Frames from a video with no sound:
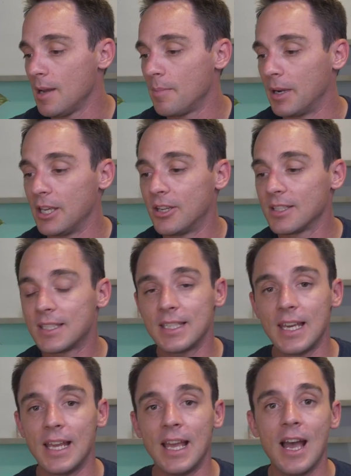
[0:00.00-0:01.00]
But you can
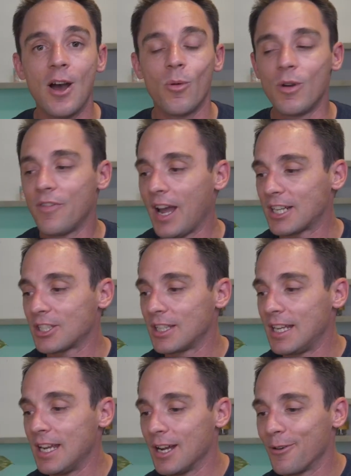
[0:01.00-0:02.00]
see we've
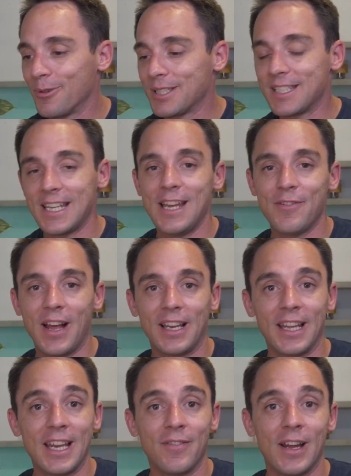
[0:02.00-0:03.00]
actually received our
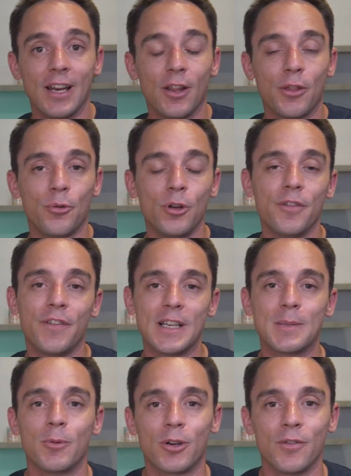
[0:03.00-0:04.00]
lead event through the
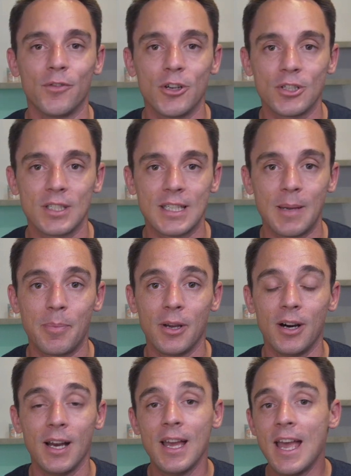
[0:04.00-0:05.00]
Facebook Conversions
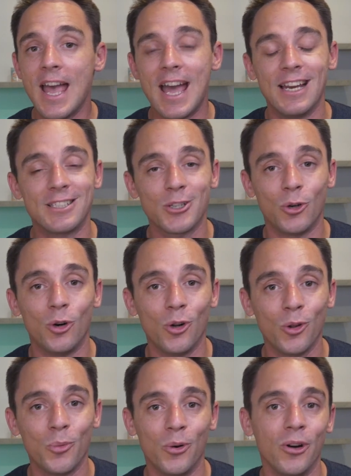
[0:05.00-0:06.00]
API and it's
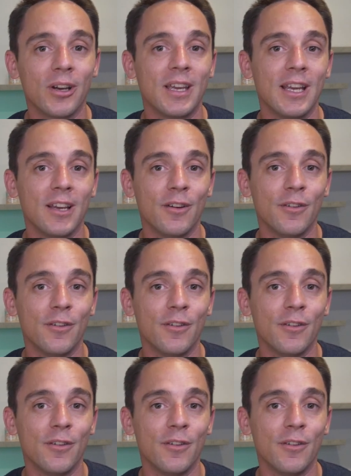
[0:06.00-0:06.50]
all working